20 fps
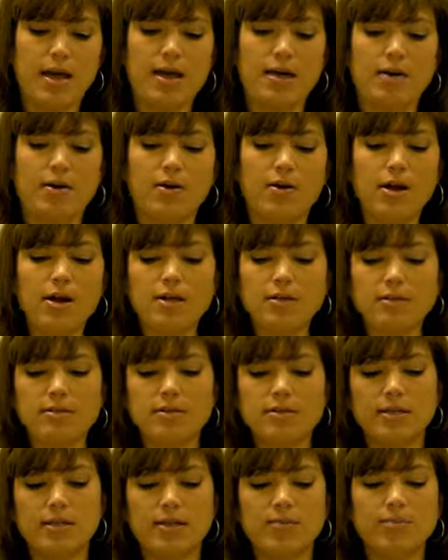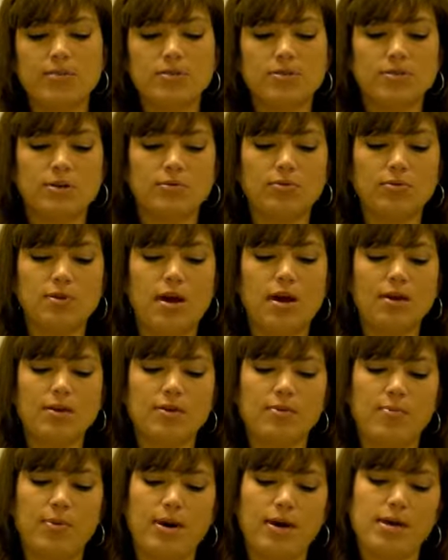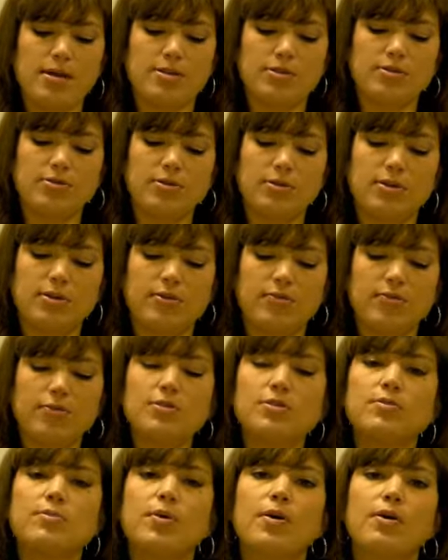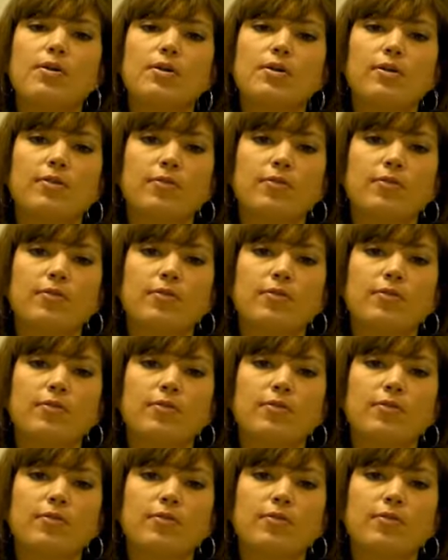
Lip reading: and crayons to keep the children occupied during the first part